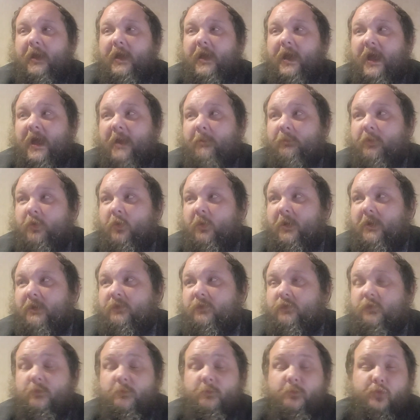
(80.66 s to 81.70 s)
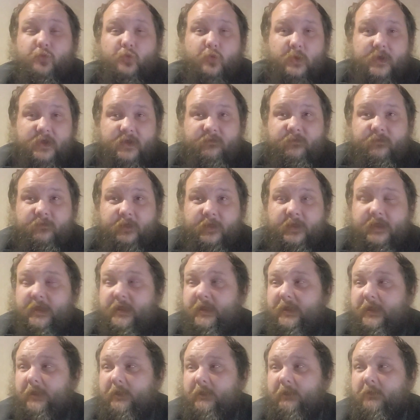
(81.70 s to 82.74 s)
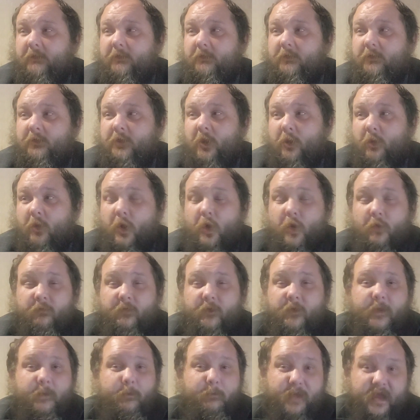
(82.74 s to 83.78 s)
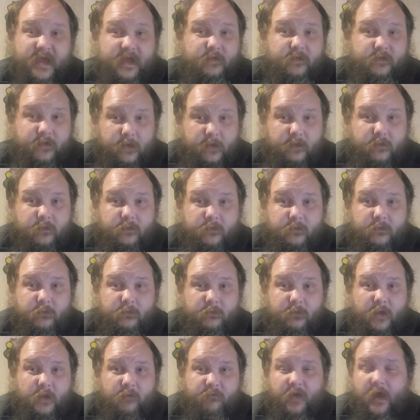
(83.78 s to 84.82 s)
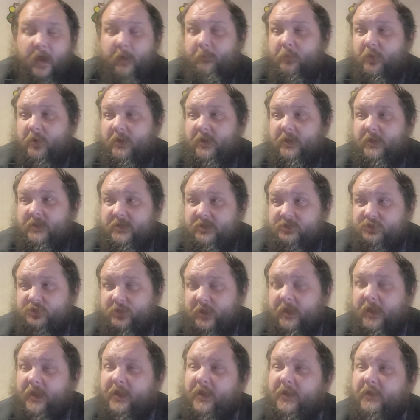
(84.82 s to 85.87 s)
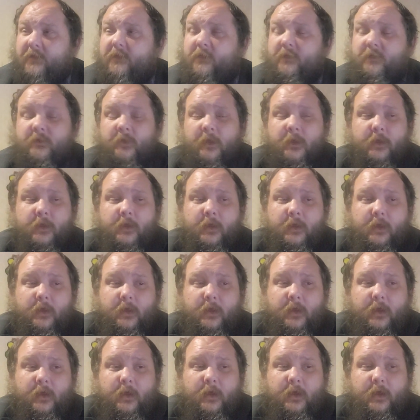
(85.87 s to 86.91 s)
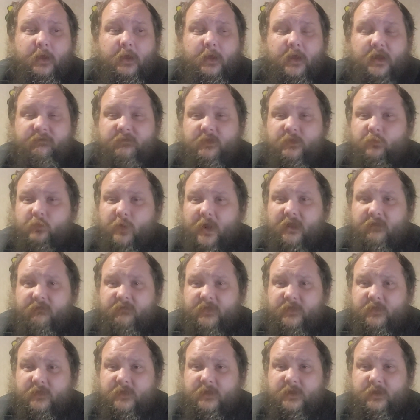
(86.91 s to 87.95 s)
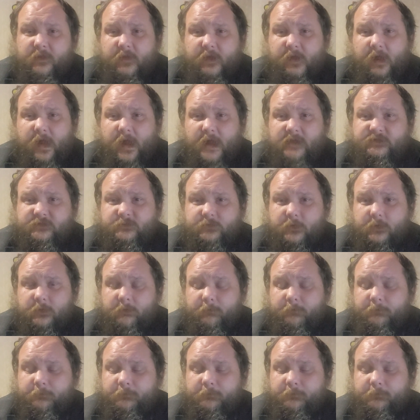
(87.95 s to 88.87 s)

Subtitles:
I'm going to briefly go over the basics of operant conditioning and its relevancy to the classroom.